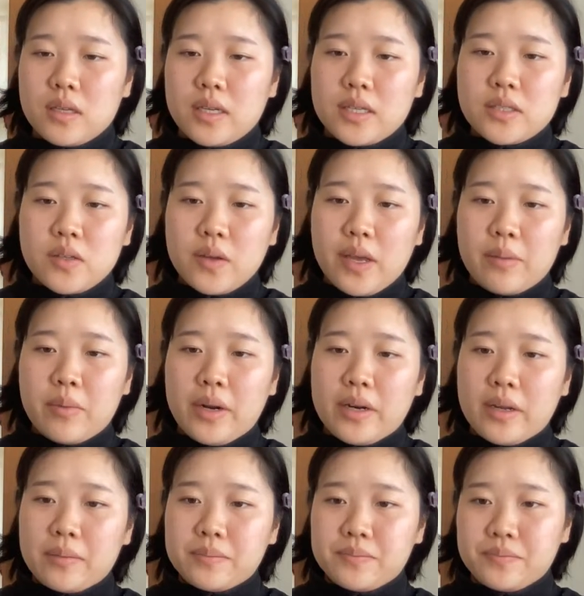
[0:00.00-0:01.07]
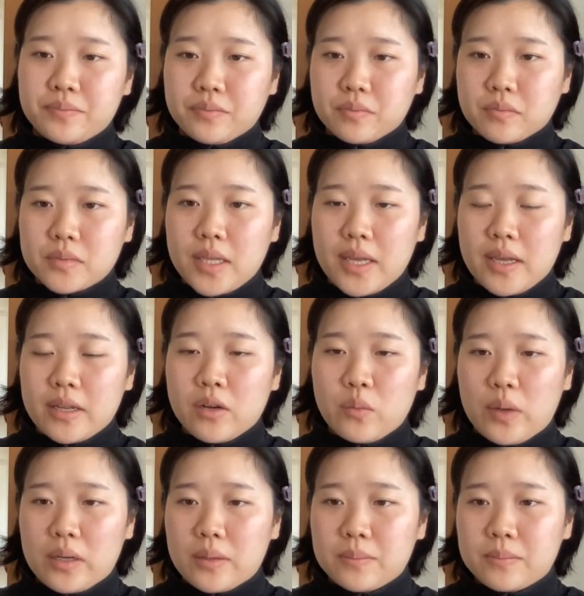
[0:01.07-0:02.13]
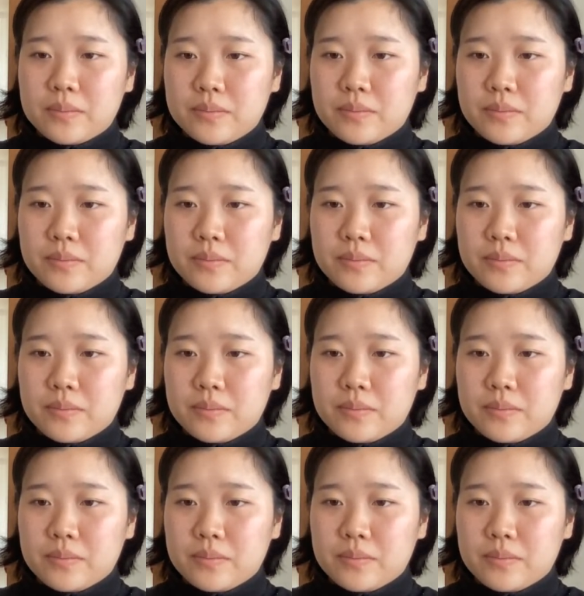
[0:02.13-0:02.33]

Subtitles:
It's okay, Brenda. And you're welcome.